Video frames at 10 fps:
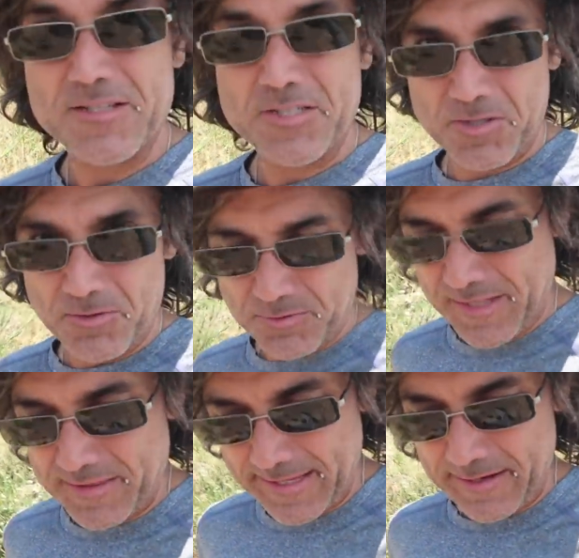shown
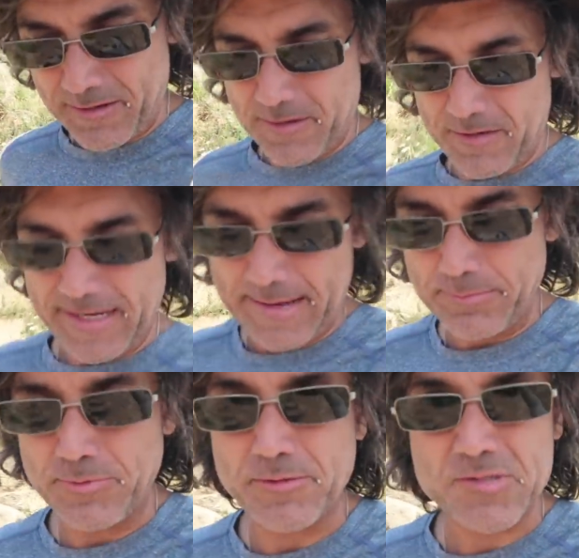that they are
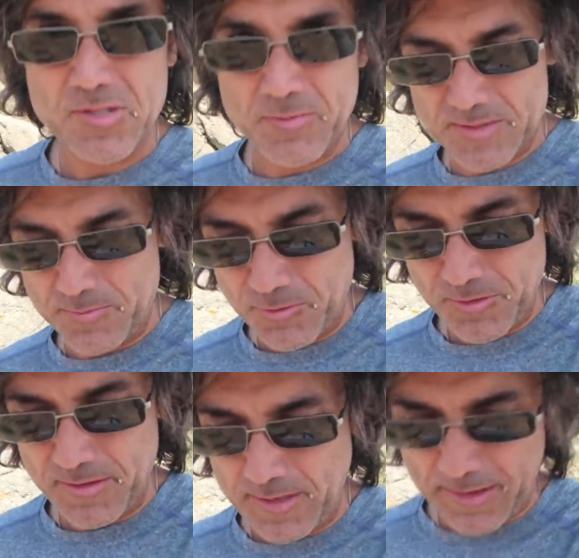capable of so much
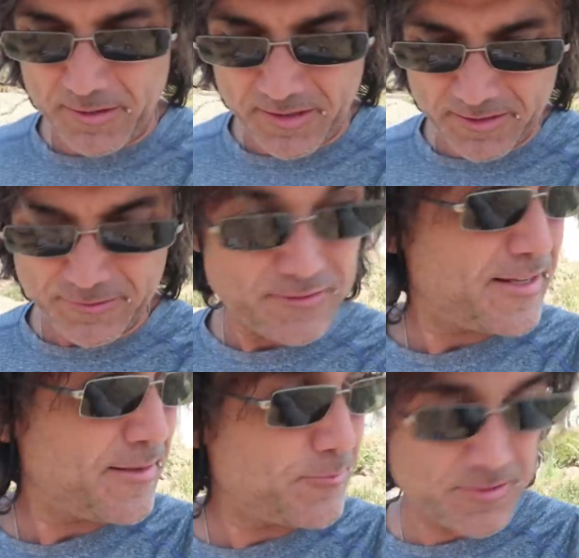more than they thought of
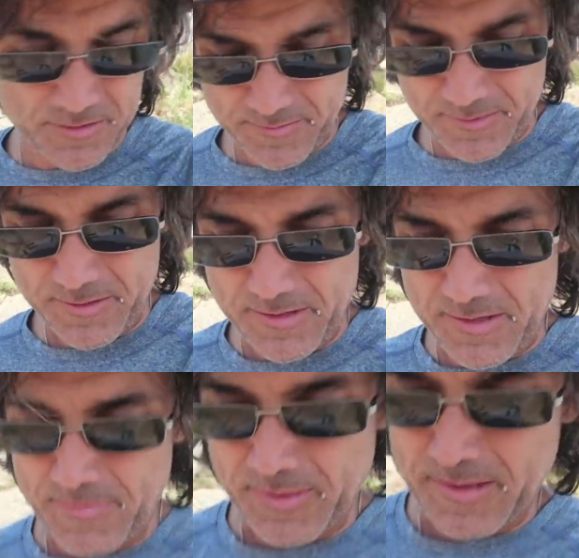and we're
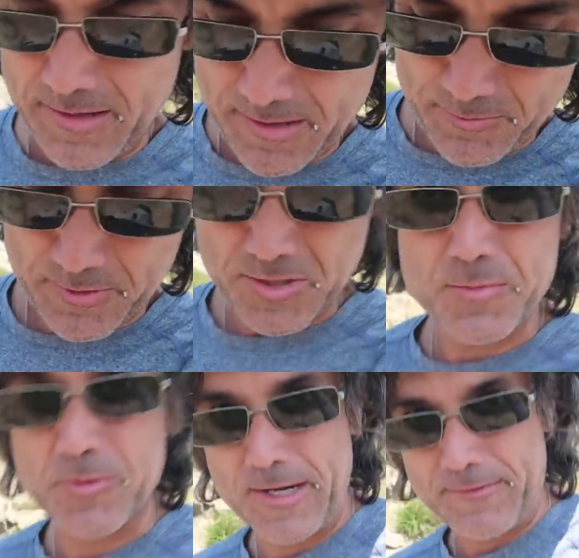we're
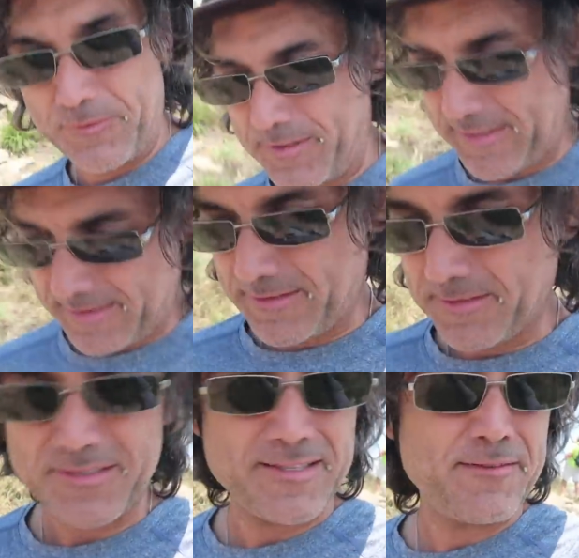super grateful that
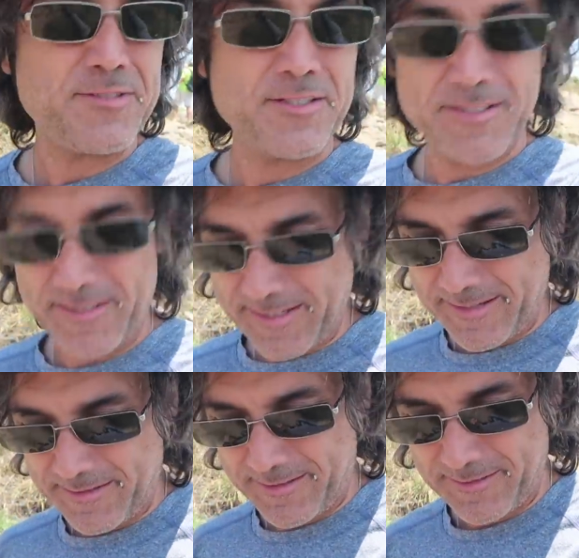they've done it
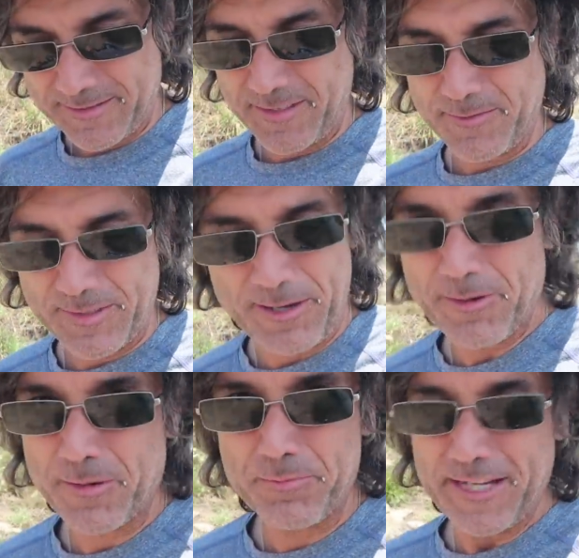and done it without
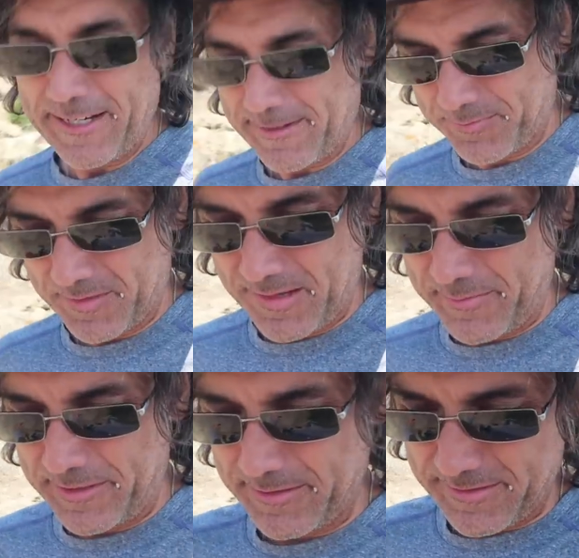complaining. I
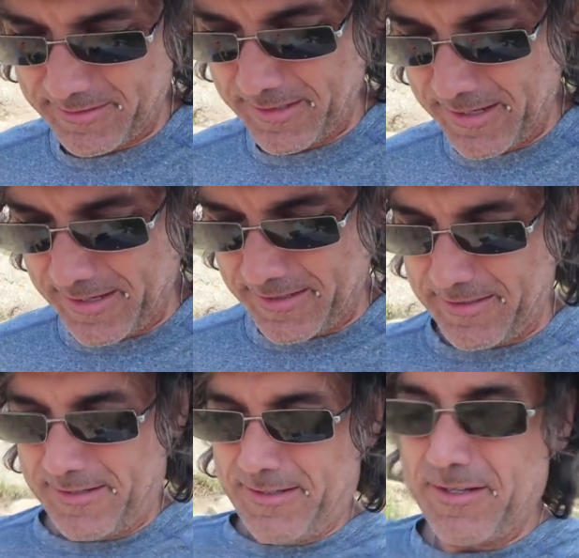mean,
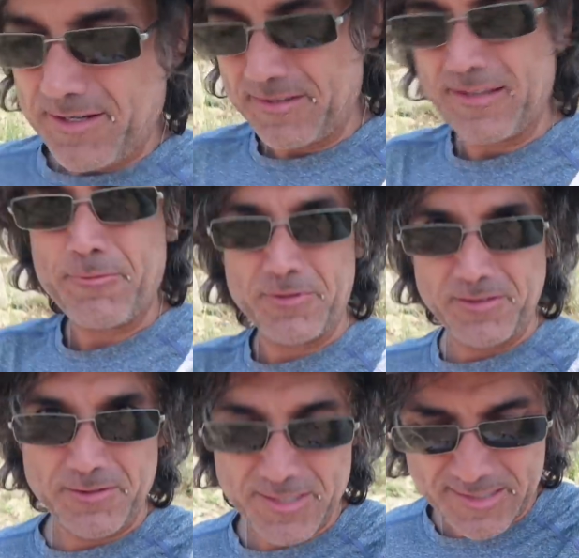they were a
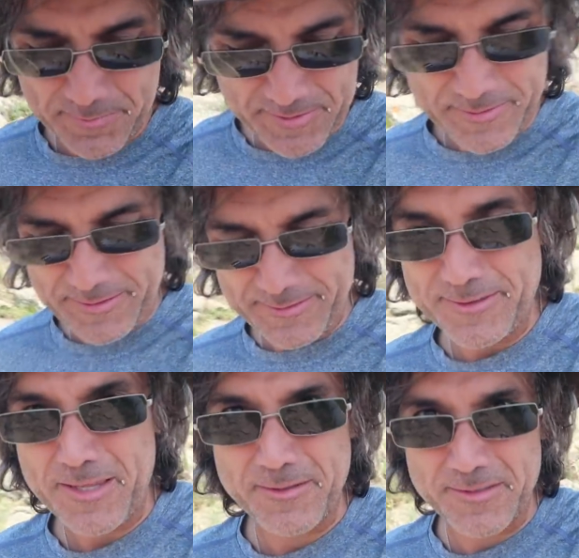little snippy, but
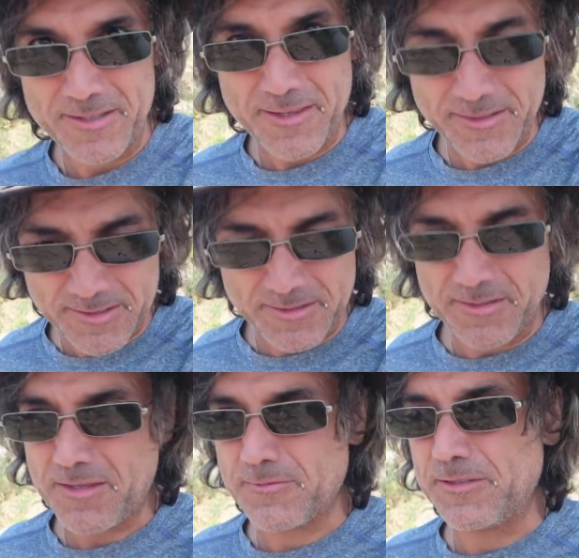nothing, nothing,
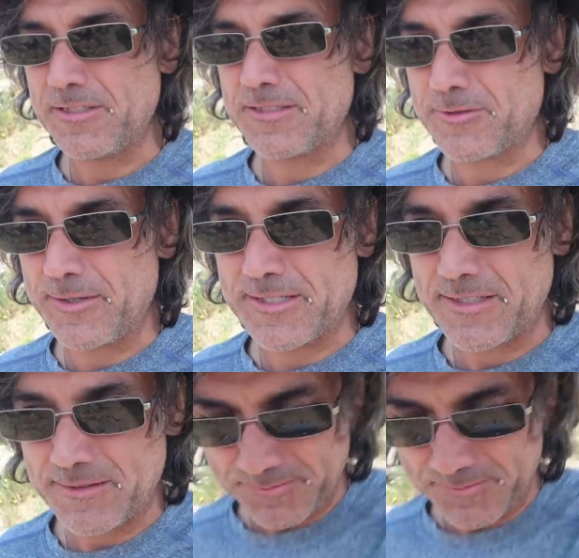nothing really crazy.